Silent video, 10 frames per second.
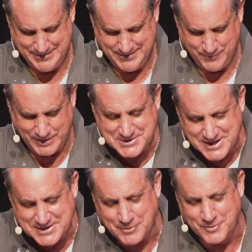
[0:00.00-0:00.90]
When I
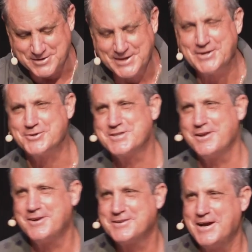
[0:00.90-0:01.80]
sit down with leaders, a
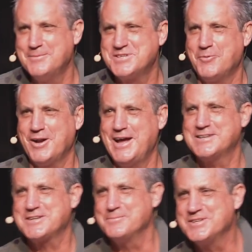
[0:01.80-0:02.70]
lot of times I will
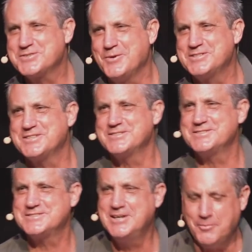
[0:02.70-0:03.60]
ask them this question:
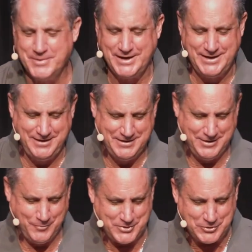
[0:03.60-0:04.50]
tell me
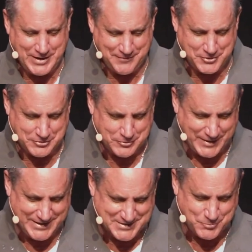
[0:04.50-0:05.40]
when you have your
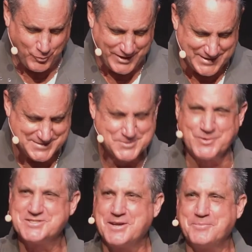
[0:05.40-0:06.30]
greatest wins,
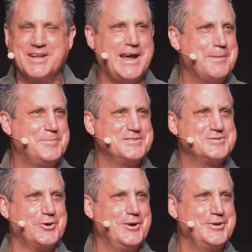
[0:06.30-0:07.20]
when something happens
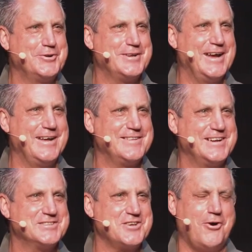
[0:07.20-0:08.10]
during your day that
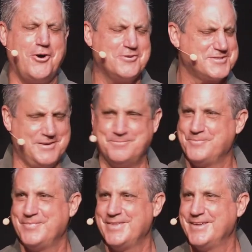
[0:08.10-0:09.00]
is awesome,
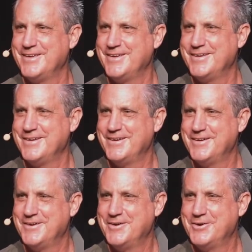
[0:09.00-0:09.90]

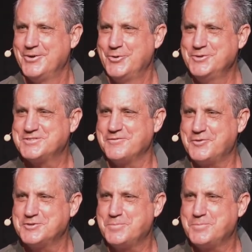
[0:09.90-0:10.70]
who is the first